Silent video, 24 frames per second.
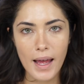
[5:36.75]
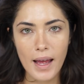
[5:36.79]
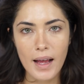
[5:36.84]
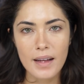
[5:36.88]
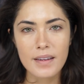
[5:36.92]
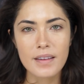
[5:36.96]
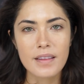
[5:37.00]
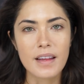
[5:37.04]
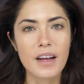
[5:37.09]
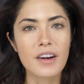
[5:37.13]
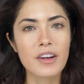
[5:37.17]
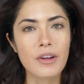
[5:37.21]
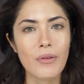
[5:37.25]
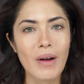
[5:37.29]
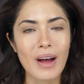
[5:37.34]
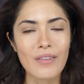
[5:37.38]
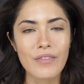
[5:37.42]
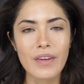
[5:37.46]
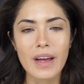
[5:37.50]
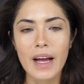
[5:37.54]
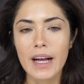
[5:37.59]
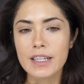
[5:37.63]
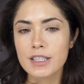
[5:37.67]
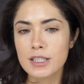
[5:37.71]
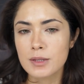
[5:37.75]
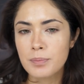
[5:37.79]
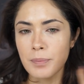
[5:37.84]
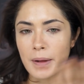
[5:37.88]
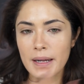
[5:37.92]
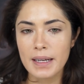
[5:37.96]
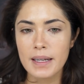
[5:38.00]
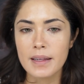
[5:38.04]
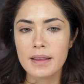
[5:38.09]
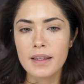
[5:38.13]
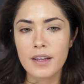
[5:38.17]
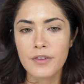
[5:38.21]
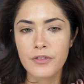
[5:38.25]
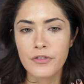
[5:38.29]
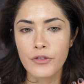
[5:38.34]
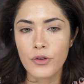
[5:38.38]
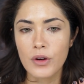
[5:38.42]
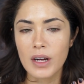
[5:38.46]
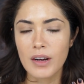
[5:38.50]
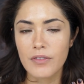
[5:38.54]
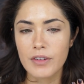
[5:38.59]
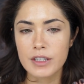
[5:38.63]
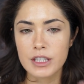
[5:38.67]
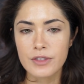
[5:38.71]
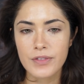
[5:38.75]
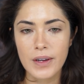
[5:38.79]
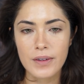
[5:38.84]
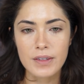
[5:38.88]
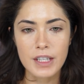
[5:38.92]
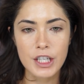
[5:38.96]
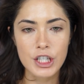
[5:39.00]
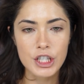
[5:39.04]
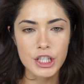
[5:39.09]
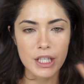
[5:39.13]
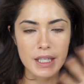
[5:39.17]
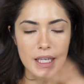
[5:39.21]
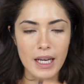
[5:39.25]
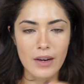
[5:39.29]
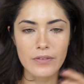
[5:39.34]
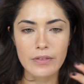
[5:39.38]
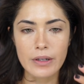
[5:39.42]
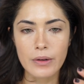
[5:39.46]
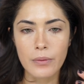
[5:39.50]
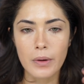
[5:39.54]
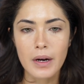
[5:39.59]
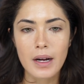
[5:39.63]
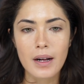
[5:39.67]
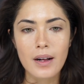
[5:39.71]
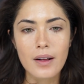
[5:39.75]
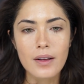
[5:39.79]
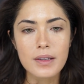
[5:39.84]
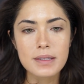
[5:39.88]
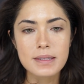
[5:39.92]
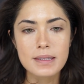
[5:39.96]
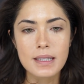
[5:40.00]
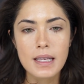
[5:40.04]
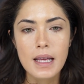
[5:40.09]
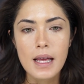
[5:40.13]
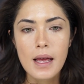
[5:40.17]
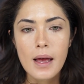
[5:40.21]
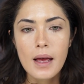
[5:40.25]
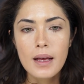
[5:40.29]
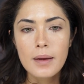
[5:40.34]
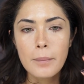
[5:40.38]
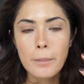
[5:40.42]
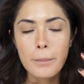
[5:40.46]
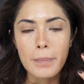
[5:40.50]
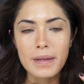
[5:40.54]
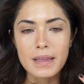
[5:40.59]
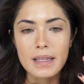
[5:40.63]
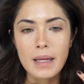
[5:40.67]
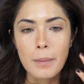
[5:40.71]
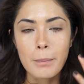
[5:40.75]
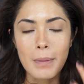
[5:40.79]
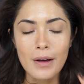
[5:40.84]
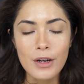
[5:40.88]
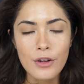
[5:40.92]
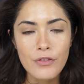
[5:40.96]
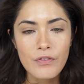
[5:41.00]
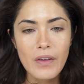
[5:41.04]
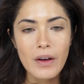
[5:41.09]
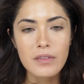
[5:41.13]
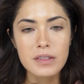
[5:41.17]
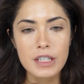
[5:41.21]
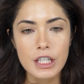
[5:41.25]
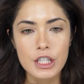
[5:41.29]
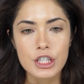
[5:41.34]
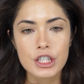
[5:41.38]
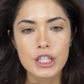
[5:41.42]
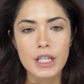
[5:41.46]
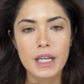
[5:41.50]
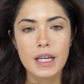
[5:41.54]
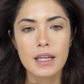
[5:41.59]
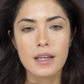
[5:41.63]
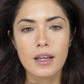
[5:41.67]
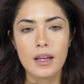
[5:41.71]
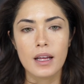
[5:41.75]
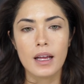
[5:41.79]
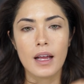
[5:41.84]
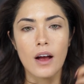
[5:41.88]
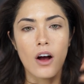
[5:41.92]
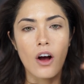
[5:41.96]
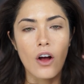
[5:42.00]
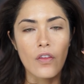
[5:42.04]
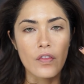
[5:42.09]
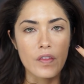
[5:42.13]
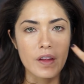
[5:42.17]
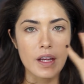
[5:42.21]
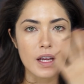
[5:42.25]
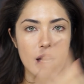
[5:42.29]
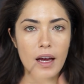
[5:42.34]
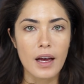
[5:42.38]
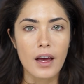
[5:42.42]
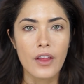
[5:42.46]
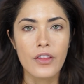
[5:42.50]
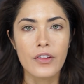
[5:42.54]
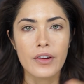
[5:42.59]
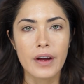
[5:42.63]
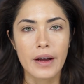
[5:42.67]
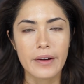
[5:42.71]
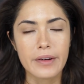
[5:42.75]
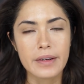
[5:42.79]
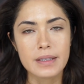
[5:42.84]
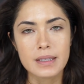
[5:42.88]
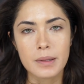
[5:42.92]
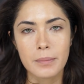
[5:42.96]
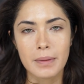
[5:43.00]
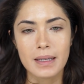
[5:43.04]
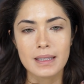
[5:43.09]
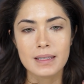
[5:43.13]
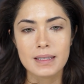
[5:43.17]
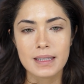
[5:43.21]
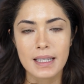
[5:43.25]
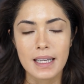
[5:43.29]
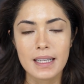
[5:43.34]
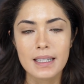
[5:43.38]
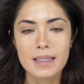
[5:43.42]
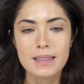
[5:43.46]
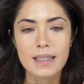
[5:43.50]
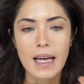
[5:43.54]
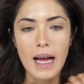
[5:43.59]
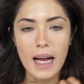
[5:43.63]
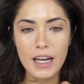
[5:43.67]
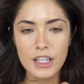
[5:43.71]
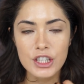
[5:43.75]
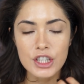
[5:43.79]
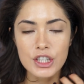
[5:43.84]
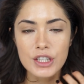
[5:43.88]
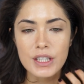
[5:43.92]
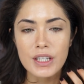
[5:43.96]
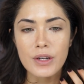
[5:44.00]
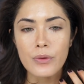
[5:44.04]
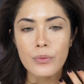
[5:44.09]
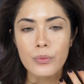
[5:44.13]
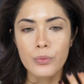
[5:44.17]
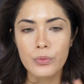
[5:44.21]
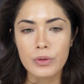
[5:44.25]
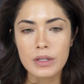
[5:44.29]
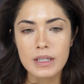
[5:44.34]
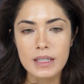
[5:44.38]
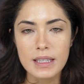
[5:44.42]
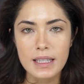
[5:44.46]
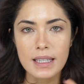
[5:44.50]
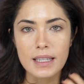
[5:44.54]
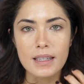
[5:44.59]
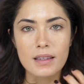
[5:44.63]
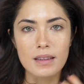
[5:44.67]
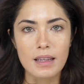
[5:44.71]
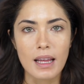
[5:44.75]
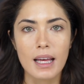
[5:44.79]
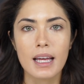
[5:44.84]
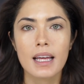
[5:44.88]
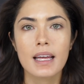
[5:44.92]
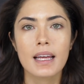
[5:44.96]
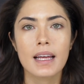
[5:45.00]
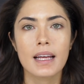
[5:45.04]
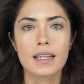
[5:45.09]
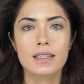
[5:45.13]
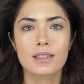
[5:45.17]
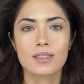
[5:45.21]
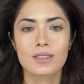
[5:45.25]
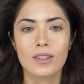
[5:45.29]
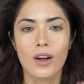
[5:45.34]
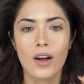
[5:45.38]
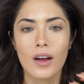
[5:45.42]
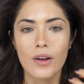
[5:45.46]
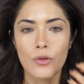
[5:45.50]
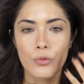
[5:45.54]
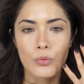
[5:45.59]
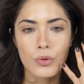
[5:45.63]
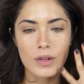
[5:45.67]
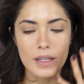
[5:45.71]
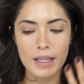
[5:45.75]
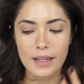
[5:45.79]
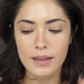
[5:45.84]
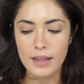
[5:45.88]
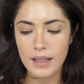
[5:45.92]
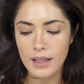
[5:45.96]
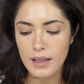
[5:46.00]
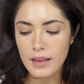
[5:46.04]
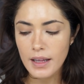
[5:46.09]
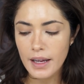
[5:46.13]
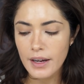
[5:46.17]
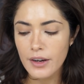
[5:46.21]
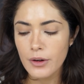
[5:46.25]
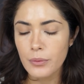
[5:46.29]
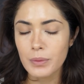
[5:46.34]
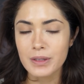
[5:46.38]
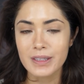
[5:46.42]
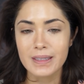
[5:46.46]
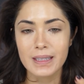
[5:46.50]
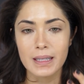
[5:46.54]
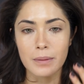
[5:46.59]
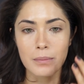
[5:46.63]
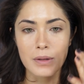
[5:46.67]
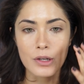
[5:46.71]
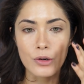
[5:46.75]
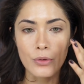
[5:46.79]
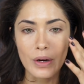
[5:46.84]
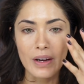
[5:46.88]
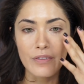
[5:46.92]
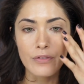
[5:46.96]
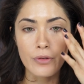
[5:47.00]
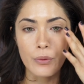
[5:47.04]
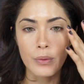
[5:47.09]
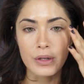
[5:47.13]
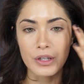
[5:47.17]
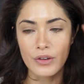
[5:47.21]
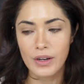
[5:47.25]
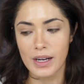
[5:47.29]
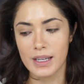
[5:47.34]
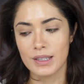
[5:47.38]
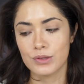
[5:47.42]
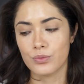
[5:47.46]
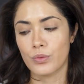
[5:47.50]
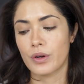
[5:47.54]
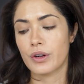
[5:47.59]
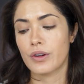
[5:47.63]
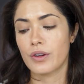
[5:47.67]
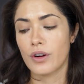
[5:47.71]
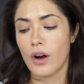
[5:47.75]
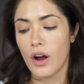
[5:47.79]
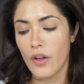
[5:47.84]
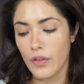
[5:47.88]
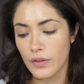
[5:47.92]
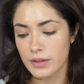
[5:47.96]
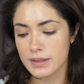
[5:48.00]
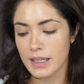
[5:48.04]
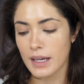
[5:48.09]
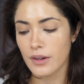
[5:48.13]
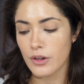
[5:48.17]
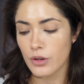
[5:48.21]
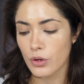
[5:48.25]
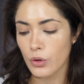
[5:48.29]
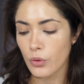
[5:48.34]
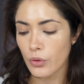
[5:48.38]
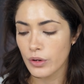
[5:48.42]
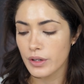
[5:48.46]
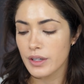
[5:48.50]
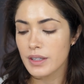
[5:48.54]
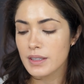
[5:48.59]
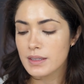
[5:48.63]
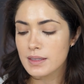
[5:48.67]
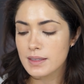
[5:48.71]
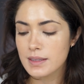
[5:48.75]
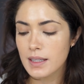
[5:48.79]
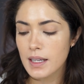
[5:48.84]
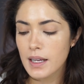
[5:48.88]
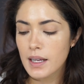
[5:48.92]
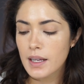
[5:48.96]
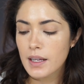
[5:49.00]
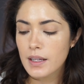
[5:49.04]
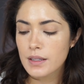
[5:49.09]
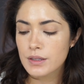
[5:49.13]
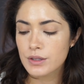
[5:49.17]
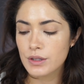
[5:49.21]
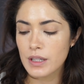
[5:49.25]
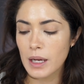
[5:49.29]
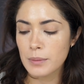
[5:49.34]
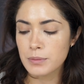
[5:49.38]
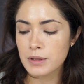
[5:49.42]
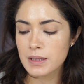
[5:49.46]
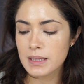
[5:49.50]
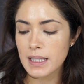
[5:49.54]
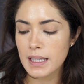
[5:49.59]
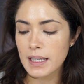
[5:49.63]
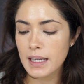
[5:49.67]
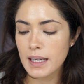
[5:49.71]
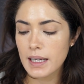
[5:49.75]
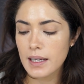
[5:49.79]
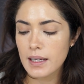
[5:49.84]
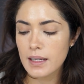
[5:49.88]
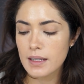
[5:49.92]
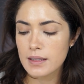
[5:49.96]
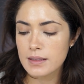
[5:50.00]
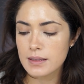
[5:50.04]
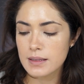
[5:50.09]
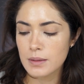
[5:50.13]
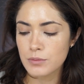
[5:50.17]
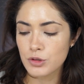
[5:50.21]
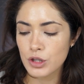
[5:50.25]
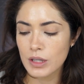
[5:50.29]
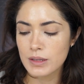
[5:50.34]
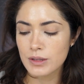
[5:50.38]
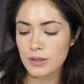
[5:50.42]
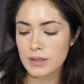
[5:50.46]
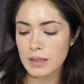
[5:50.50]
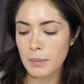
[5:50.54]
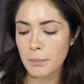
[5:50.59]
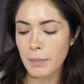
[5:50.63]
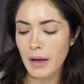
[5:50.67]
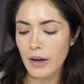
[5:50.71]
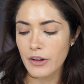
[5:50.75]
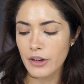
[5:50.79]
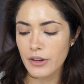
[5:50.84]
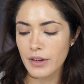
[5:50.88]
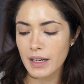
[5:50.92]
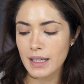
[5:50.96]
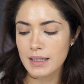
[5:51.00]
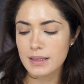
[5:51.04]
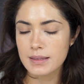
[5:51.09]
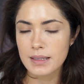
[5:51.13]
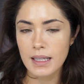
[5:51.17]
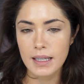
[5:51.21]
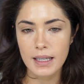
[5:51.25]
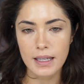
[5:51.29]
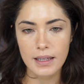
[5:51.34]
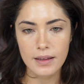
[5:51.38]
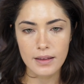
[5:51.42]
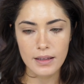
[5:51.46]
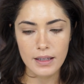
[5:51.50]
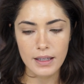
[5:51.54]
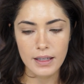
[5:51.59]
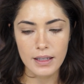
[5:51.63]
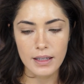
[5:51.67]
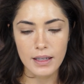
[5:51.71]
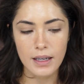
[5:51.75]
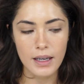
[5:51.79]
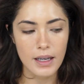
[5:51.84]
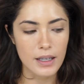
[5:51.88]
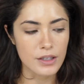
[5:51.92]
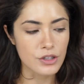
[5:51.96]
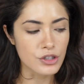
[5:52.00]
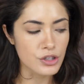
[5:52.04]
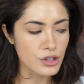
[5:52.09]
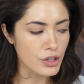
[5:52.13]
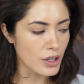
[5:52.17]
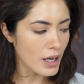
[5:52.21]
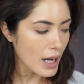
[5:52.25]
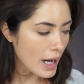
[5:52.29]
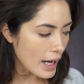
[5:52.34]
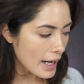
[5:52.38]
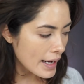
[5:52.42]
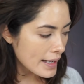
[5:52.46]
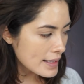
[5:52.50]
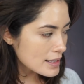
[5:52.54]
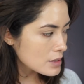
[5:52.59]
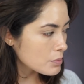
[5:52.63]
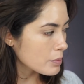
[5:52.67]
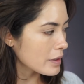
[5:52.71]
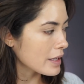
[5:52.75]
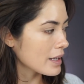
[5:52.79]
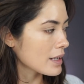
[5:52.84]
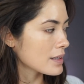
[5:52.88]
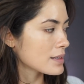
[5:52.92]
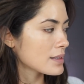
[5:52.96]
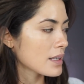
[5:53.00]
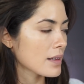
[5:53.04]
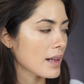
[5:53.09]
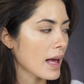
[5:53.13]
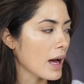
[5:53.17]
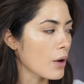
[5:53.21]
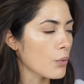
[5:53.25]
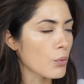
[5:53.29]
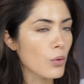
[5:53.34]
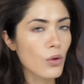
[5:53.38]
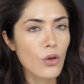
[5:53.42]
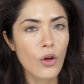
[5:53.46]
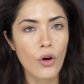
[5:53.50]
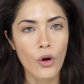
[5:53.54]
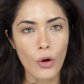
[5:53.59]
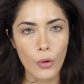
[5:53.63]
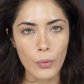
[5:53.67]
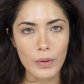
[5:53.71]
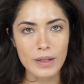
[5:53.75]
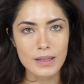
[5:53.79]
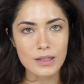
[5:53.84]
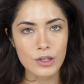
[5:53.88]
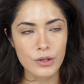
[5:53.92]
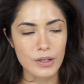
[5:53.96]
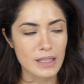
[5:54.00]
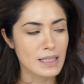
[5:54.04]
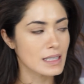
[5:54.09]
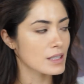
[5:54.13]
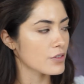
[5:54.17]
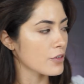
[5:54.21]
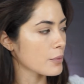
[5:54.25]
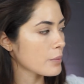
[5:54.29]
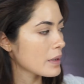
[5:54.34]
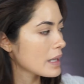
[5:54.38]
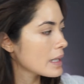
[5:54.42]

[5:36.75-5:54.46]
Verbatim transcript: And there you have it. I just blended the full coverage foundation everywhere else. But the amount of foundation on the other areas of my skin is actually really light. It's not a really thick layer, which is gonna be great for when your eyes water on those outer corners. So now I'm just taking some translucent powder and setting the under eyes because that will always crease for